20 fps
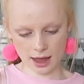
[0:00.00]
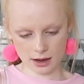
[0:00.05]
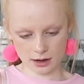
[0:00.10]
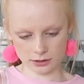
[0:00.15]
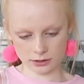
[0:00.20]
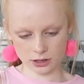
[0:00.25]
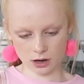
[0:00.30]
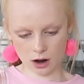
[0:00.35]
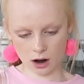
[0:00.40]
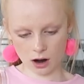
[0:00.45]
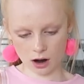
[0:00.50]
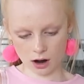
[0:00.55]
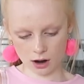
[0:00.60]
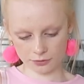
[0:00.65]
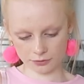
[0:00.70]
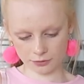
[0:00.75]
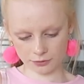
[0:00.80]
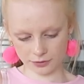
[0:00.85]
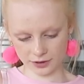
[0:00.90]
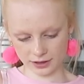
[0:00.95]
and
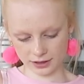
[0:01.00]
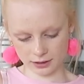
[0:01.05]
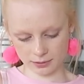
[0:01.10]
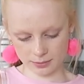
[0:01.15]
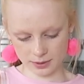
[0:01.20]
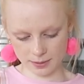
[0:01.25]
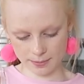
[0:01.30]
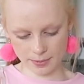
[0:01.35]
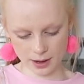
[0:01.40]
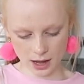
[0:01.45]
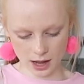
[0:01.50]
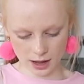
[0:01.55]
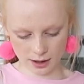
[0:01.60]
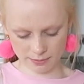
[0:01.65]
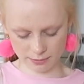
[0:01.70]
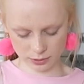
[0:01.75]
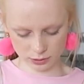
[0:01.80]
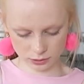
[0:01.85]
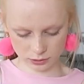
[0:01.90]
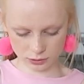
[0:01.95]
half of it can be
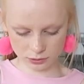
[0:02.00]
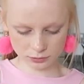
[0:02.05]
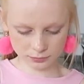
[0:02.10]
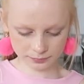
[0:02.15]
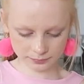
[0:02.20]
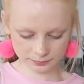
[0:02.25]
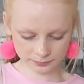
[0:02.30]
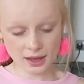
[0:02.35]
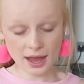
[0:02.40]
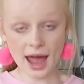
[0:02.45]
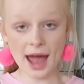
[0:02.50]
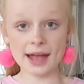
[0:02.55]
purple.